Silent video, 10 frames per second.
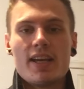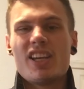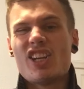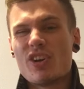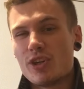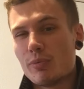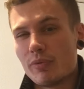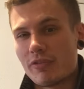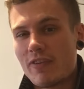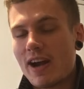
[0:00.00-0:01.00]
you
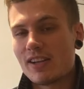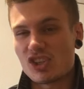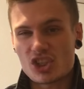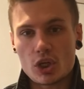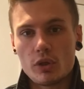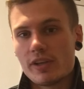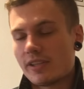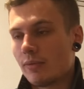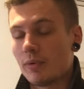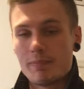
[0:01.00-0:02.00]
will find solace
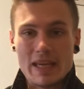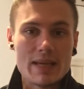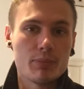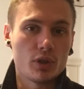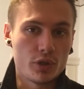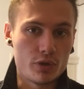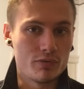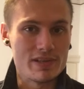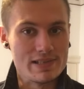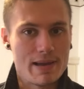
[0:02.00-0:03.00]
with people who
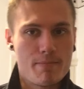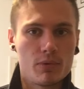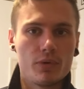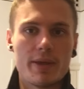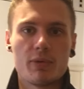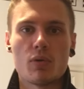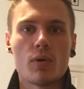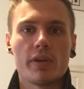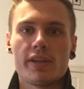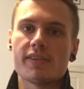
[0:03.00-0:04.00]
resemble them
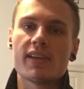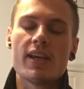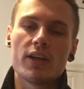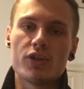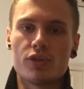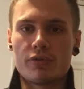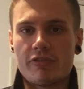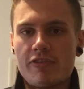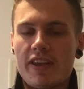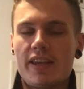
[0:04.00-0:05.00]
qualities, because you're
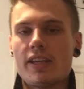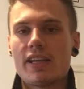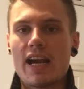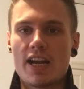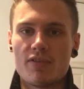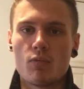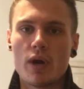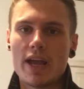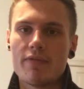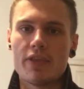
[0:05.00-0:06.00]
fitting kind of
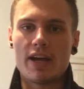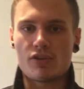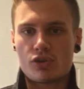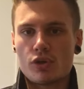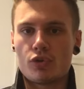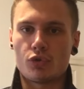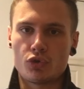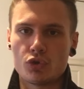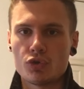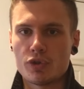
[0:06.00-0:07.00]
whatever that social
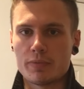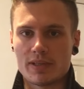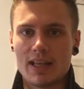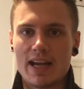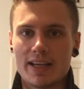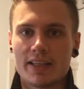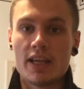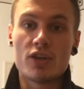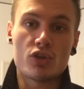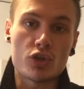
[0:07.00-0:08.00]
structure was like,
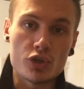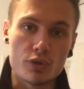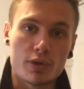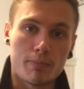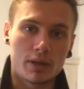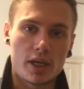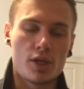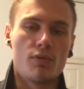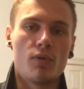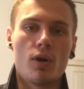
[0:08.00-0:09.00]
so you can play
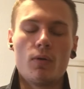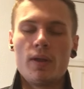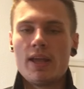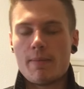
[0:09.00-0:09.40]
a role.